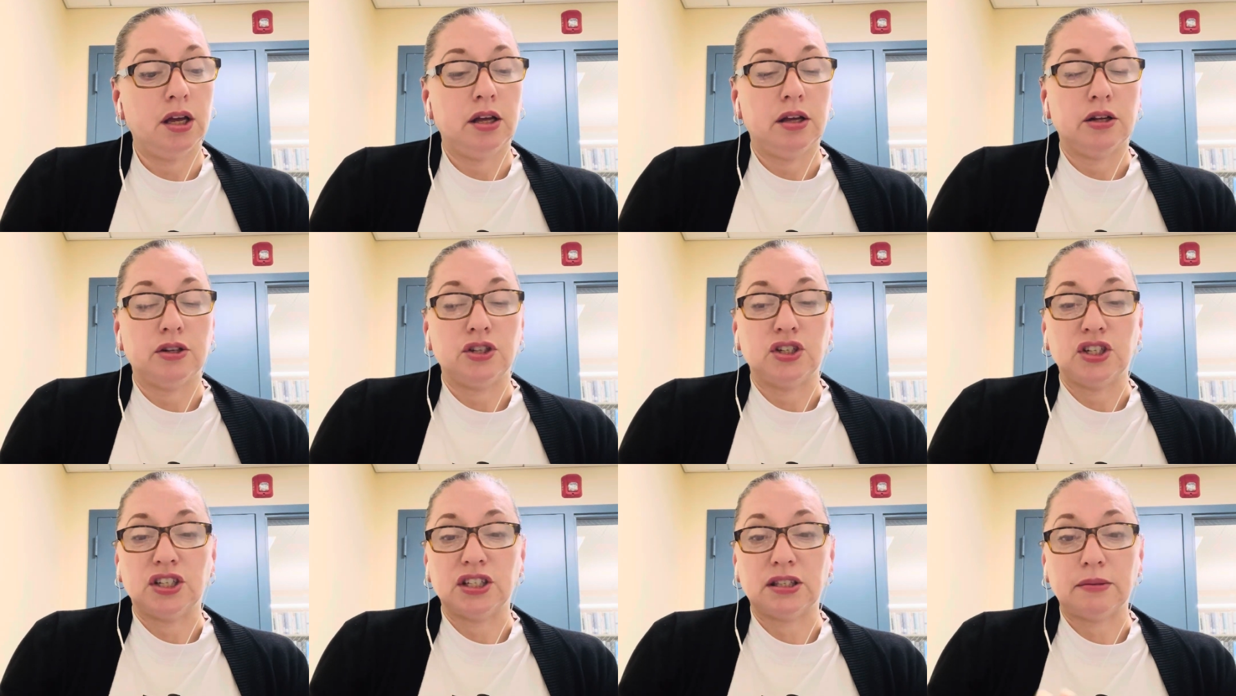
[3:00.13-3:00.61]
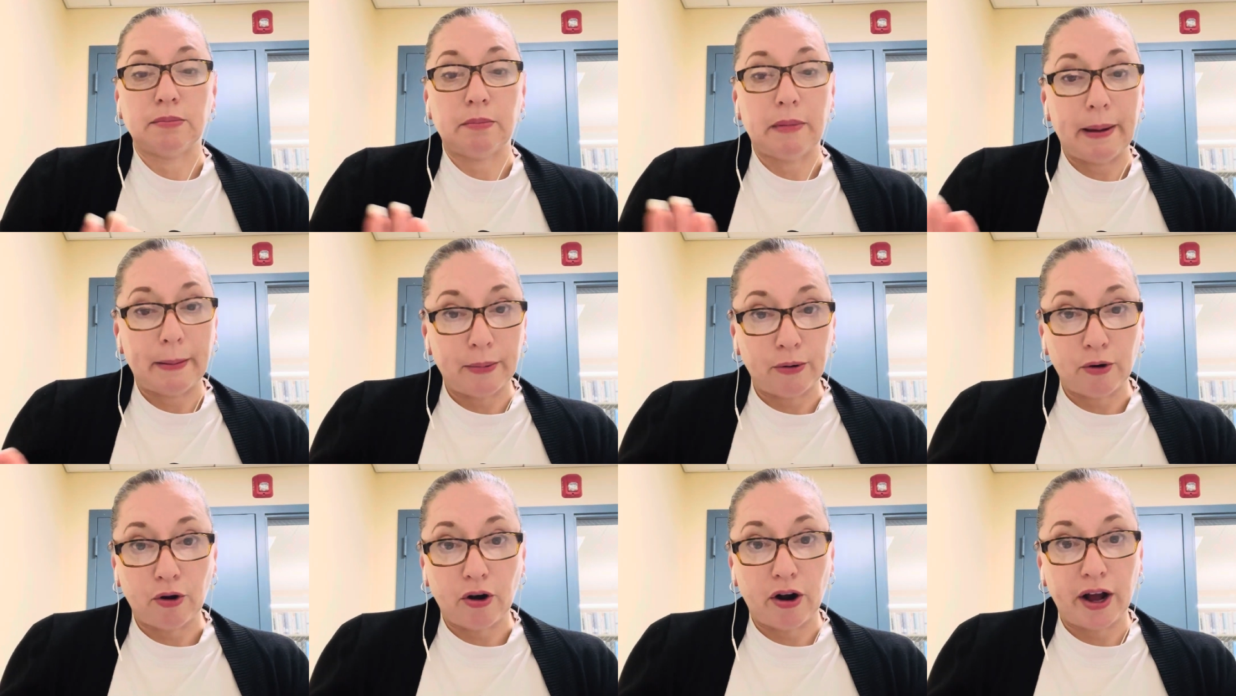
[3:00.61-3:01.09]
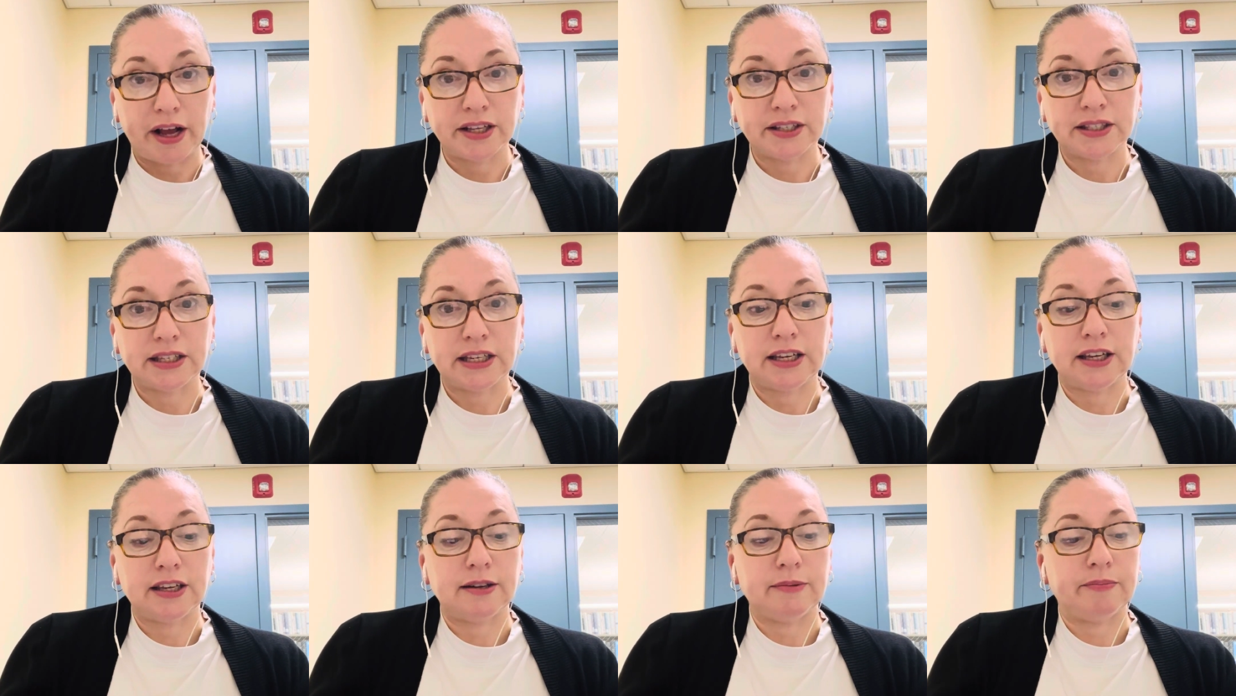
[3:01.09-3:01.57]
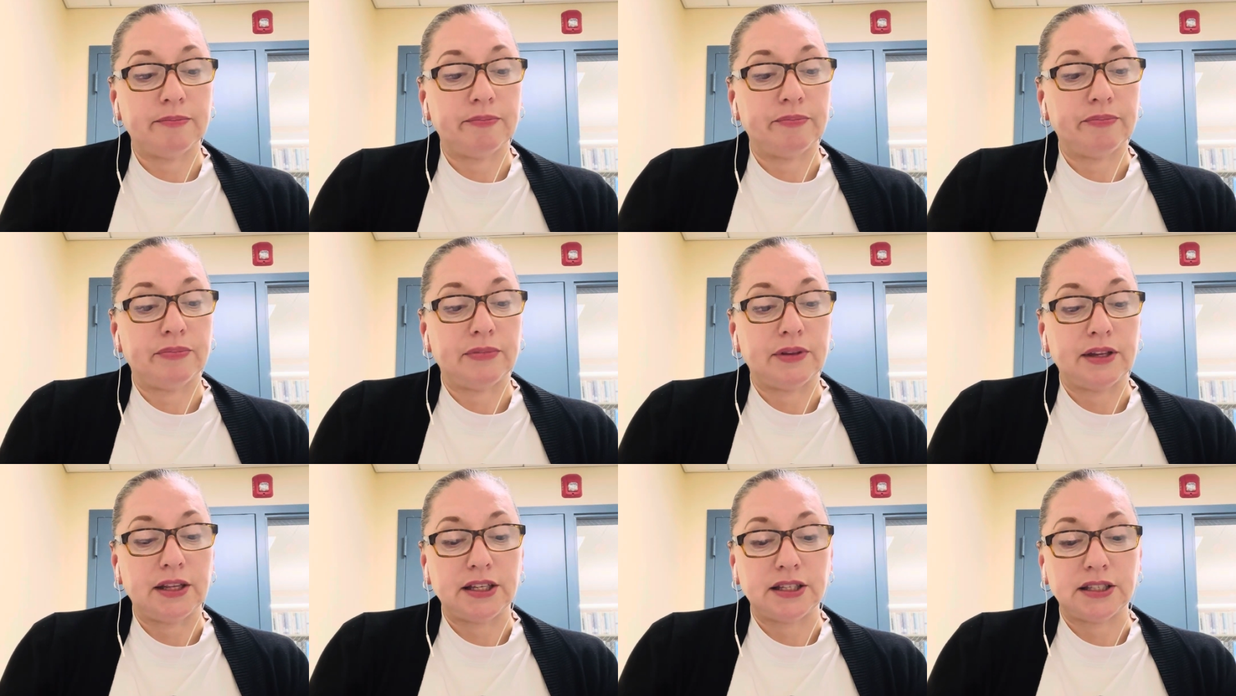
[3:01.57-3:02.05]
just memorize it.
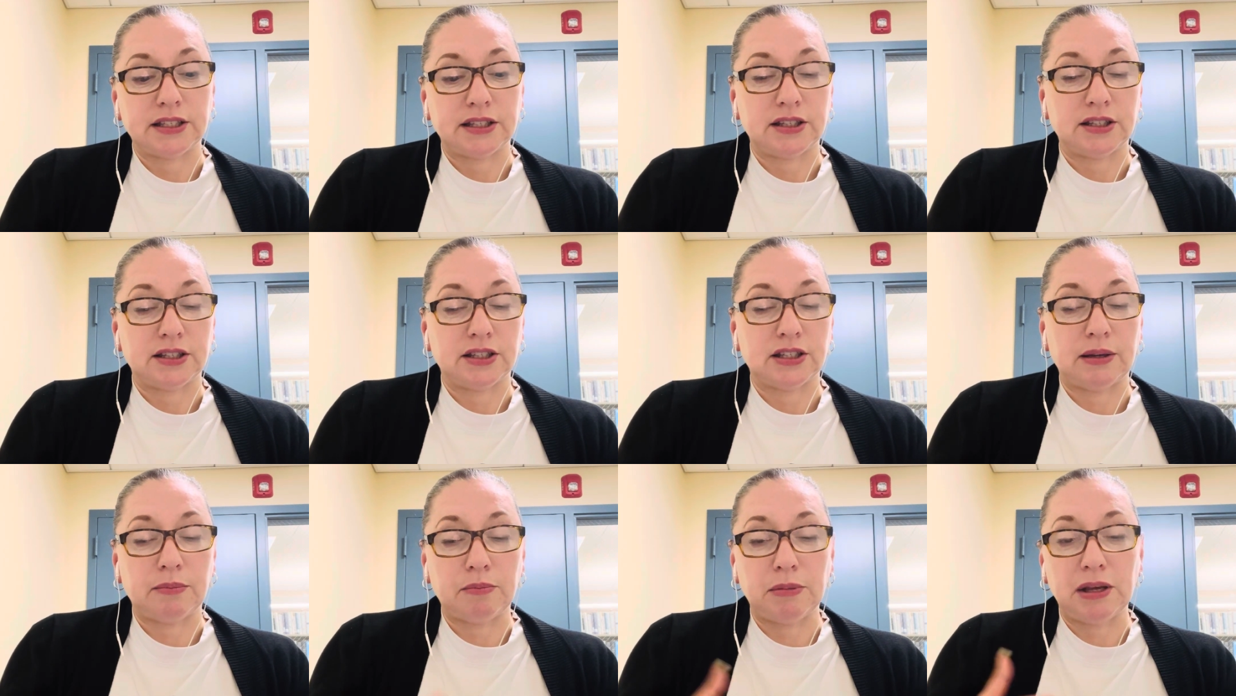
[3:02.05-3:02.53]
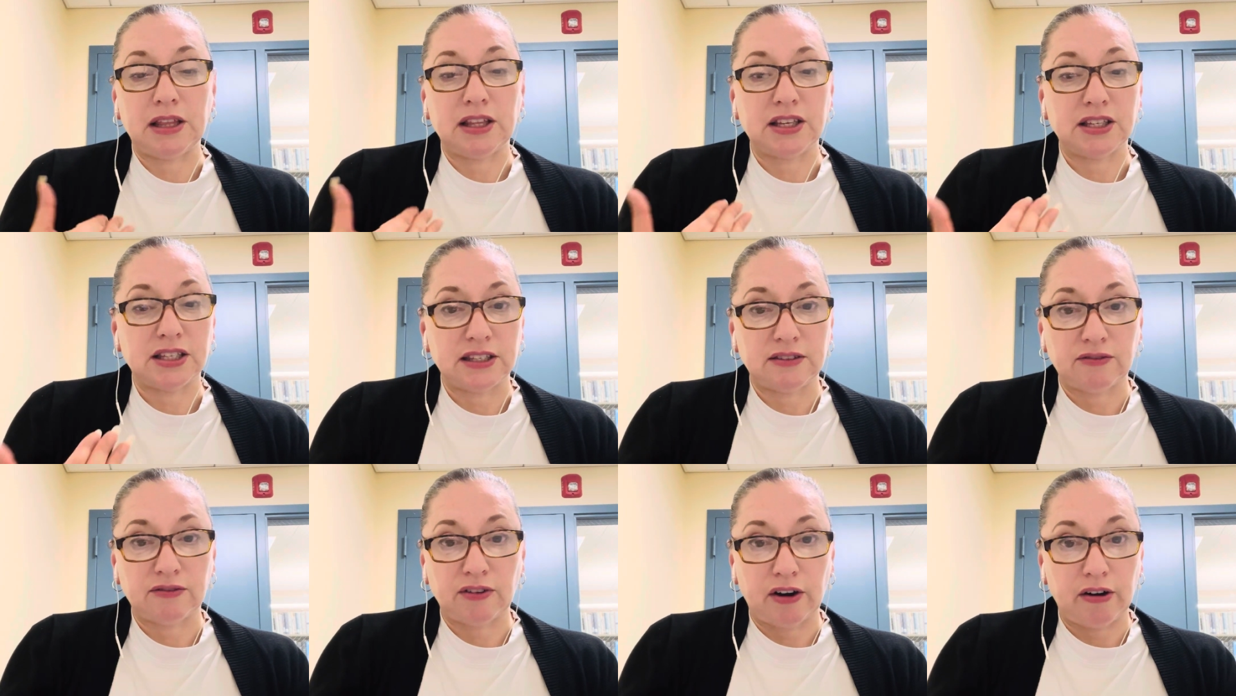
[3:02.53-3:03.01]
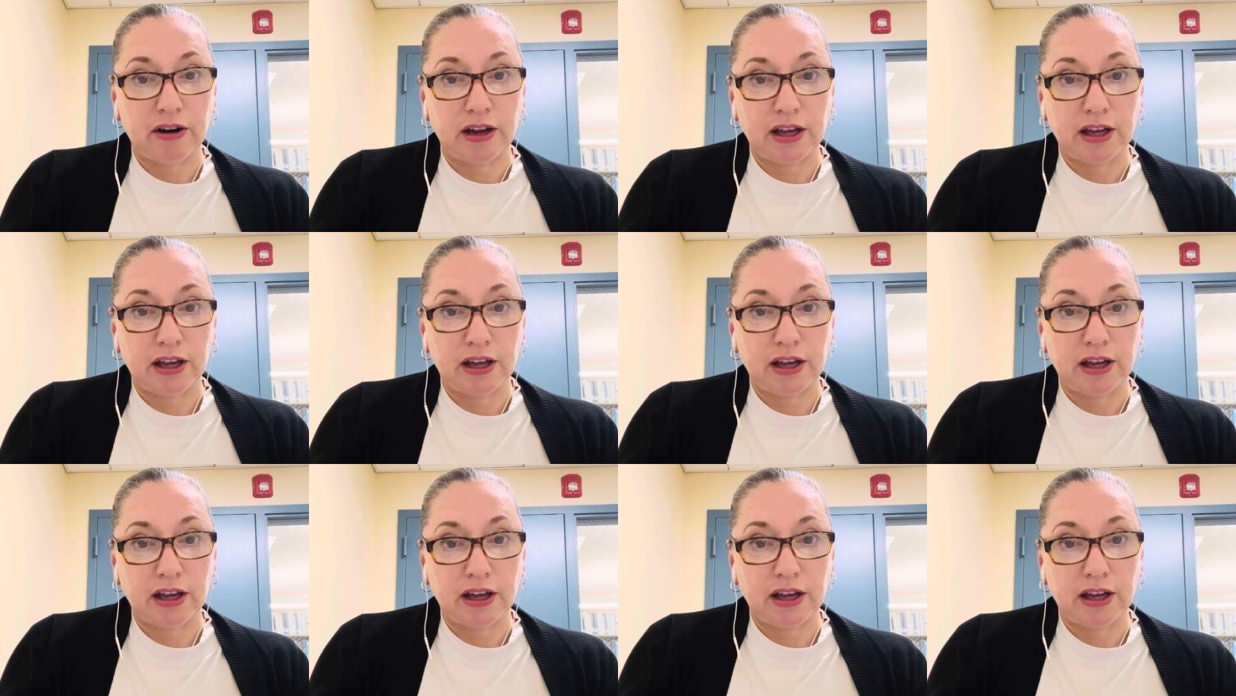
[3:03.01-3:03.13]
To me, this is very